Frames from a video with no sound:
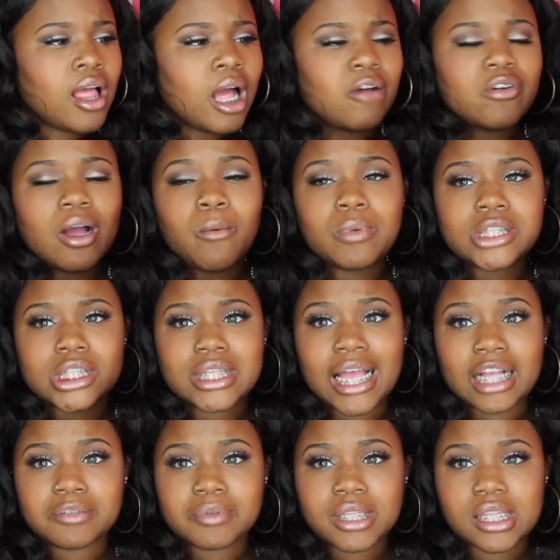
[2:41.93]
I forgot which
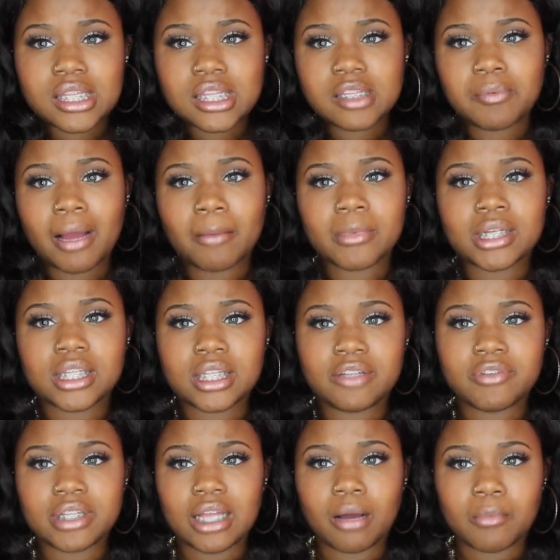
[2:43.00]
attachment this is, but I'm gonna
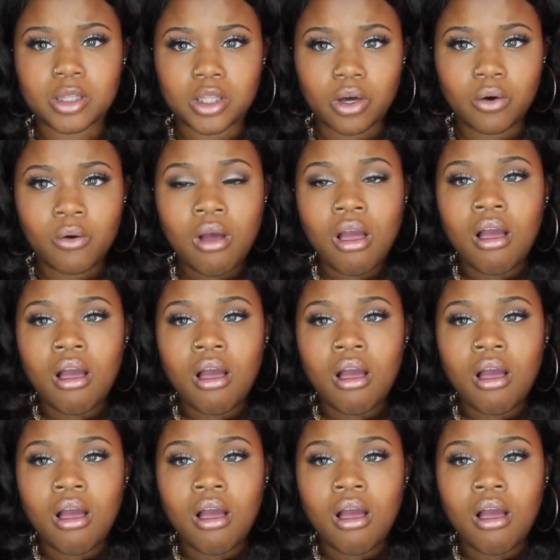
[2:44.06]
leave it down below.